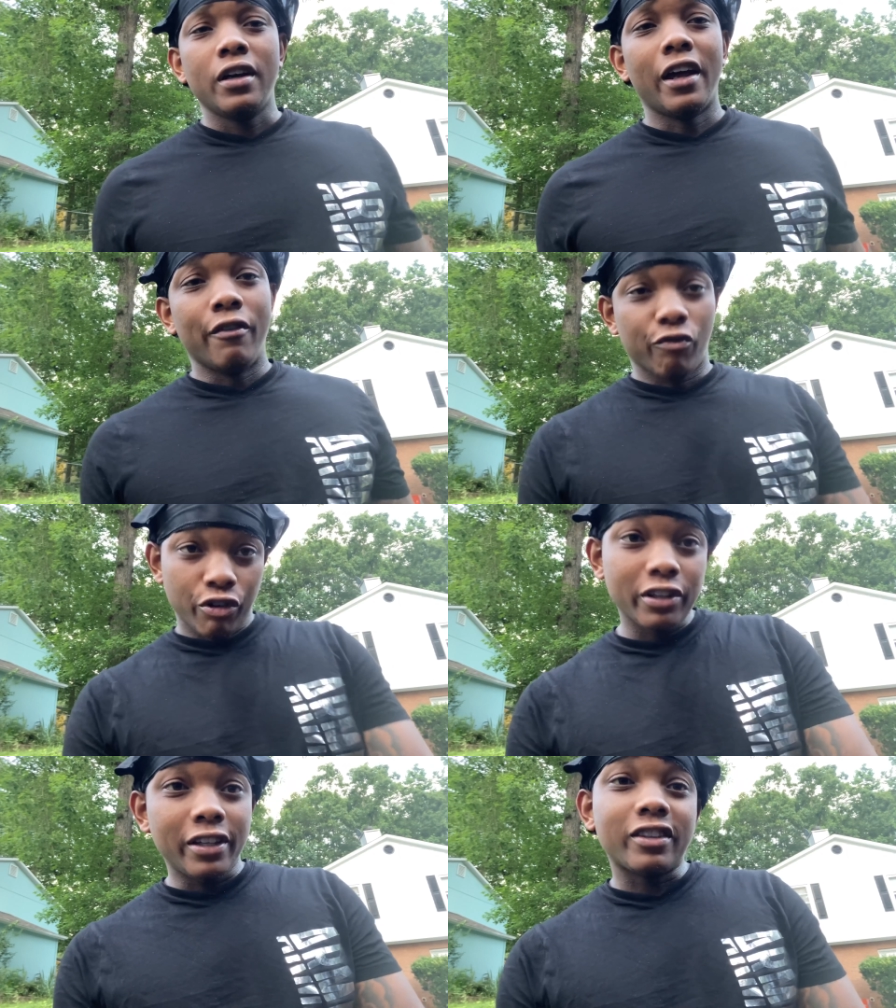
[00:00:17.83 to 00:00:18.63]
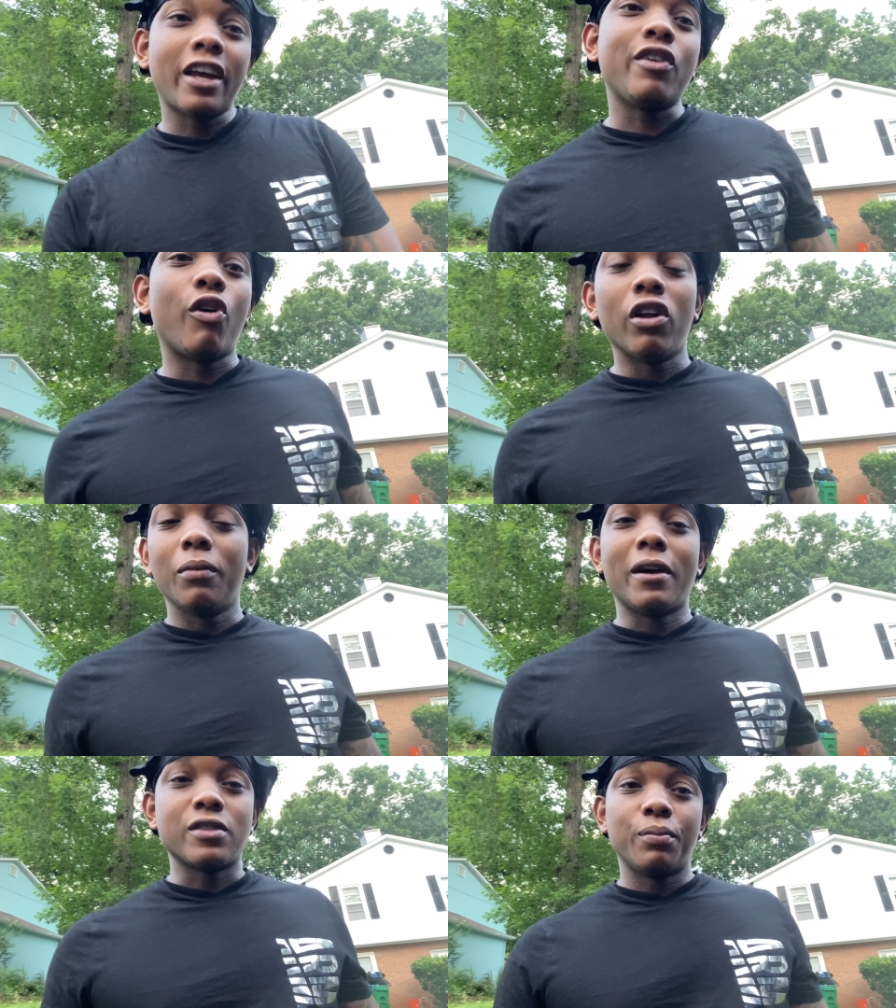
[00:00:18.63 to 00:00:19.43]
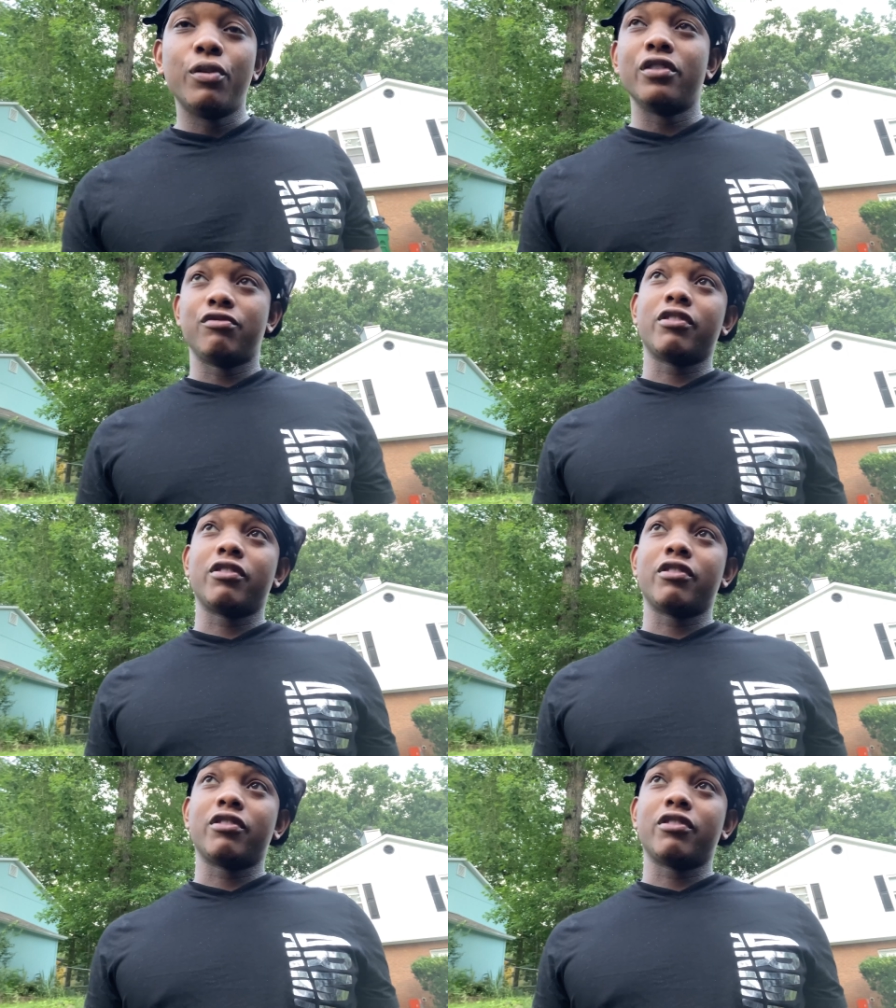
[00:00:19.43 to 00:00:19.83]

and really thank all of my supporters.